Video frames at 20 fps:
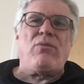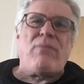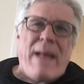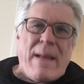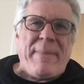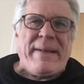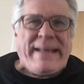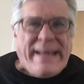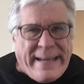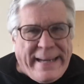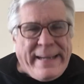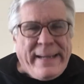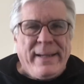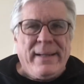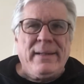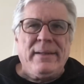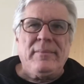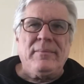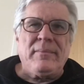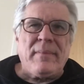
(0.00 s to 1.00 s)
remedy,
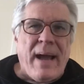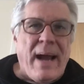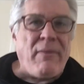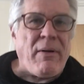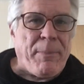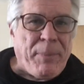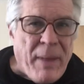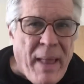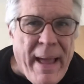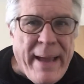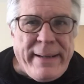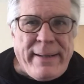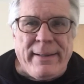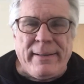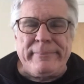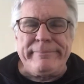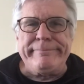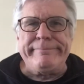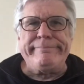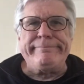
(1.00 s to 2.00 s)
I replied.
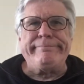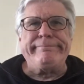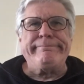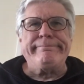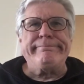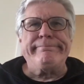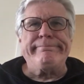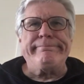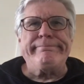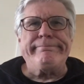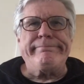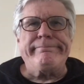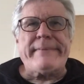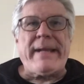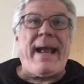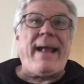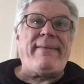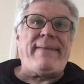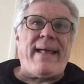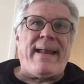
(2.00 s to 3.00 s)

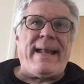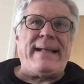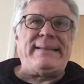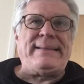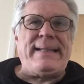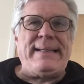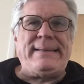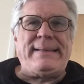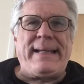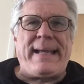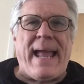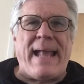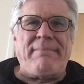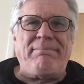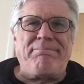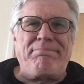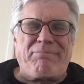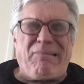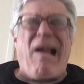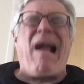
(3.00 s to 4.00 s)
And then I sneezed
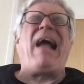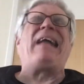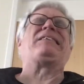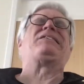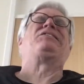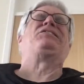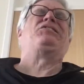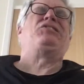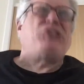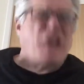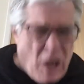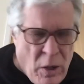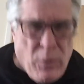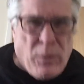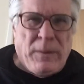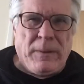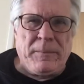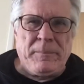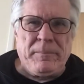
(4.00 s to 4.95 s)
again. Achoo!